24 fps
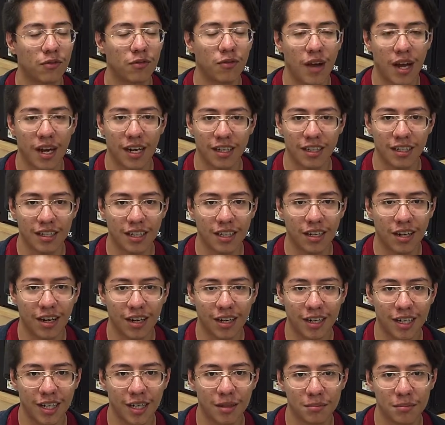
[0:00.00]
Finally,
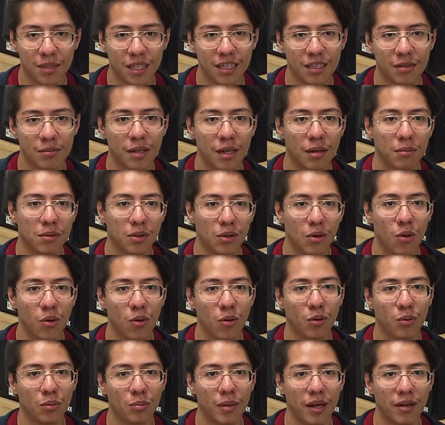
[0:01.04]
our cup needed to be able to
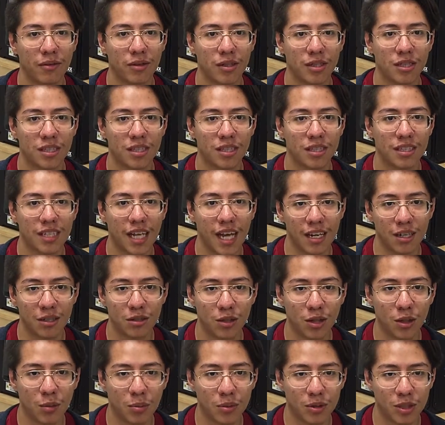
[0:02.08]
hold beverages at a
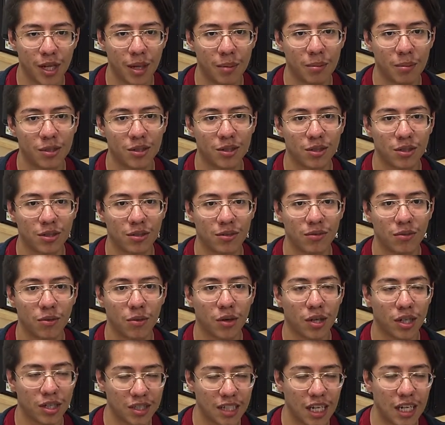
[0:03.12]
drinkable temperature
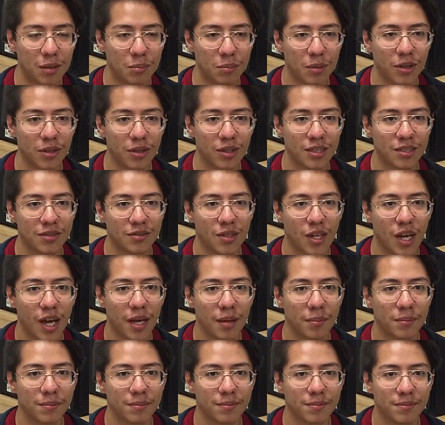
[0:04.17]
for extended periods of
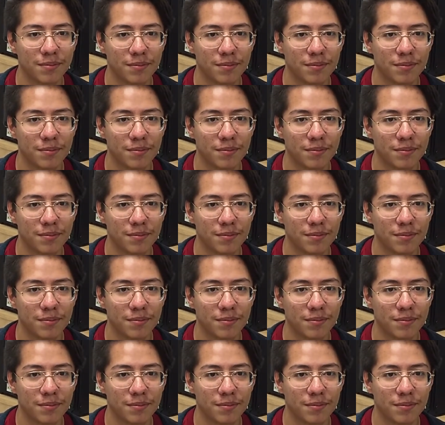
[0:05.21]
time.